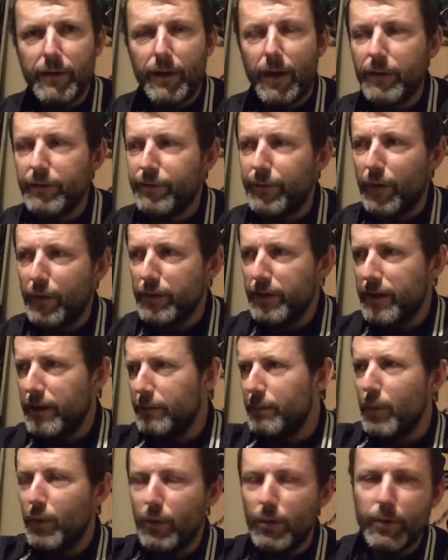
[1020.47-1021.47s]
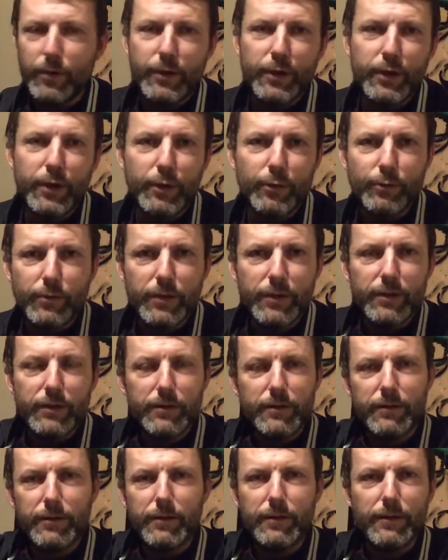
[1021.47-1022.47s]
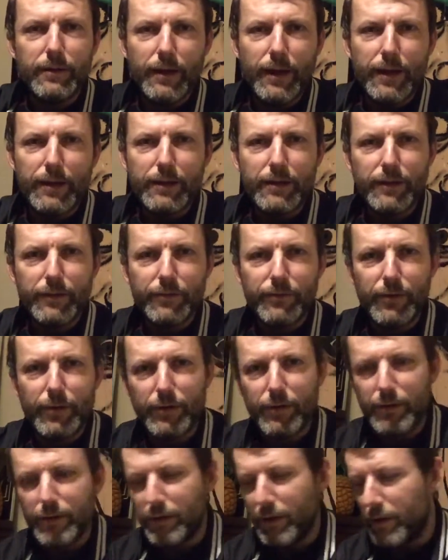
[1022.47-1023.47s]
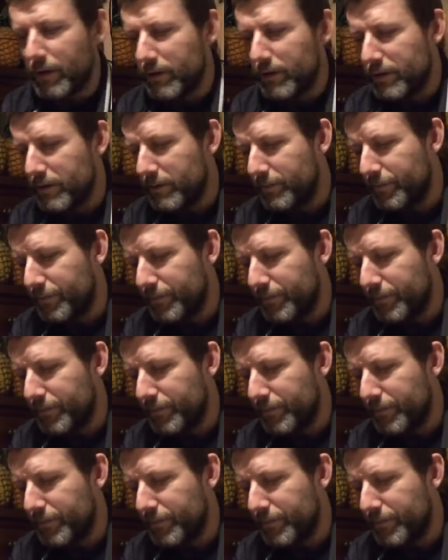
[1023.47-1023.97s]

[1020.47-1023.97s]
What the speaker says: I find them more cute than any of the other dogs.